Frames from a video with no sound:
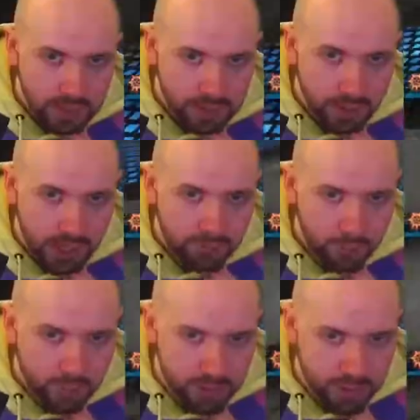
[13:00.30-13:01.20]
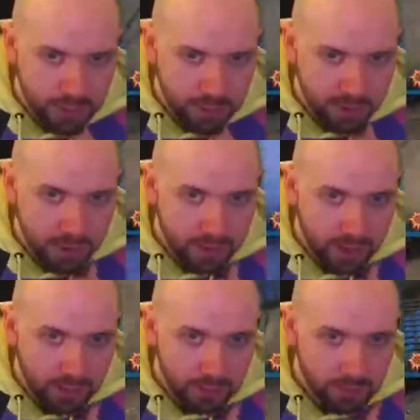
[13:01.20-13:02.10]
not everyone's going to be in that
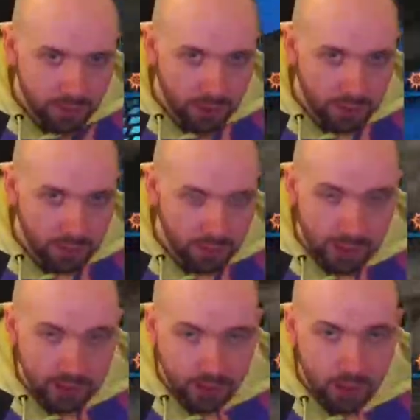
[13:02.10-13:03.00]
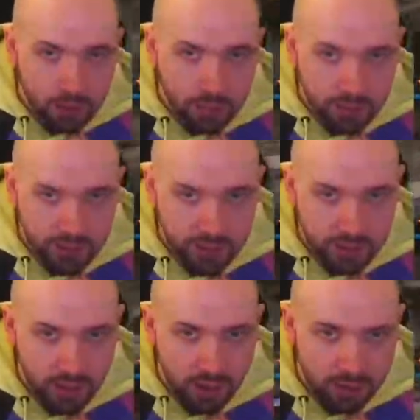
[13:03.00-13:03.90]
golden position
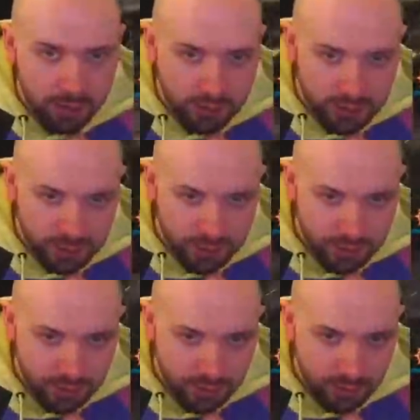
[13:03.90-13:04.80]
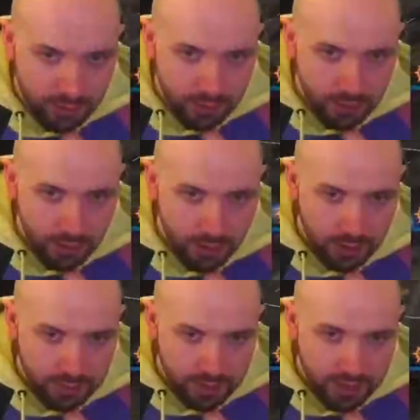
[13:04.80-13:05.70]
that I like to
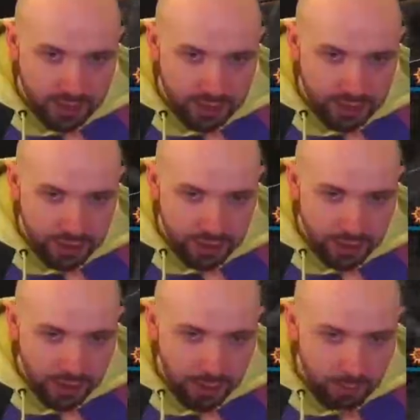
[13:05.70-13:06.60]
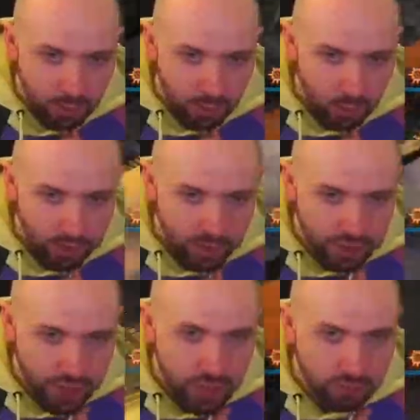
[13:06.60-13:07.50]
teach. But we can
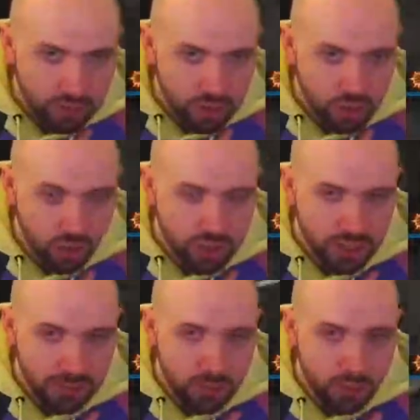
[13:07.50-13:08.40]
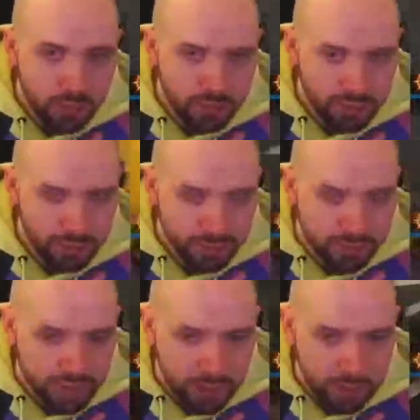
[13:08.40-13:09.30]
generally just try to get more
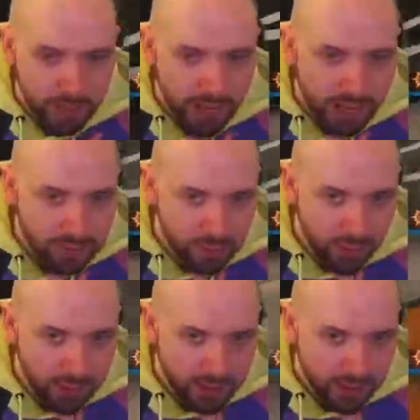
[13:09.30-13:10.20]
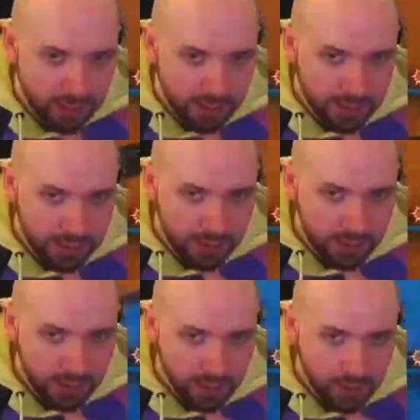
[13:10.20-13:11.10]
50-50s that play out to our teammate.
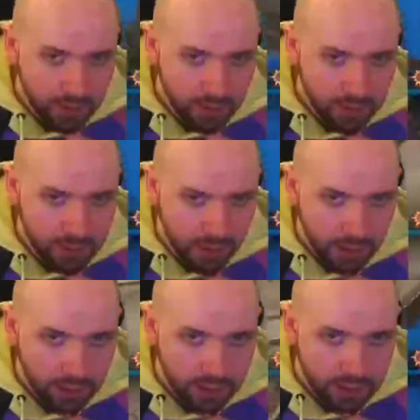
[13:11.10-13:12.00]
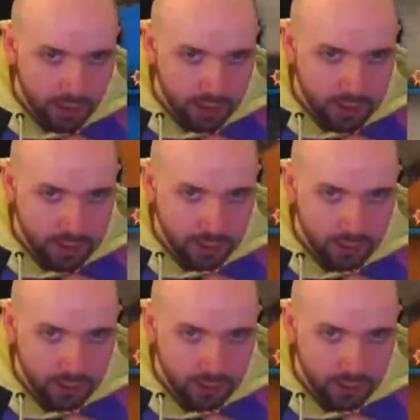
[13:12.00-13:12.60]
And on this, nice.